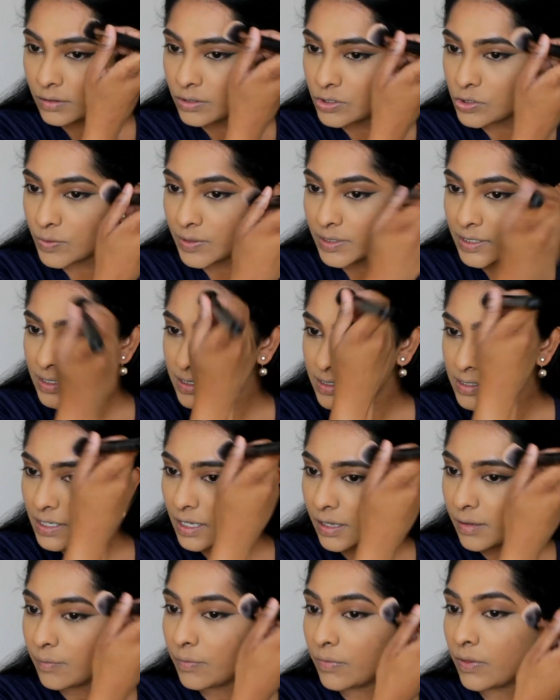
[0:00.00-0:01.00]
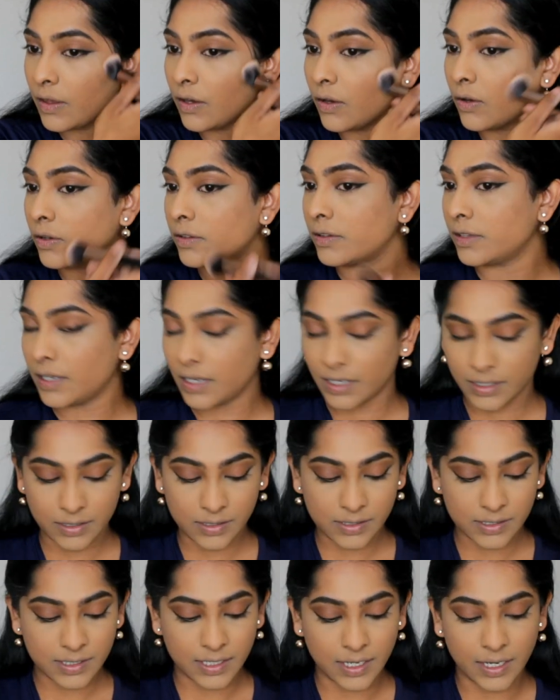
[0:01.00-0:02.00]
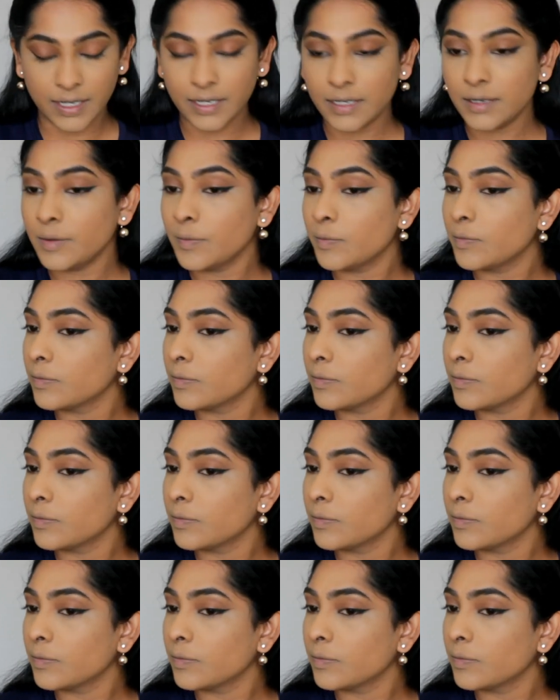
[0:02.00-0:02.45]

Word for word: Doing the same thing on the other side.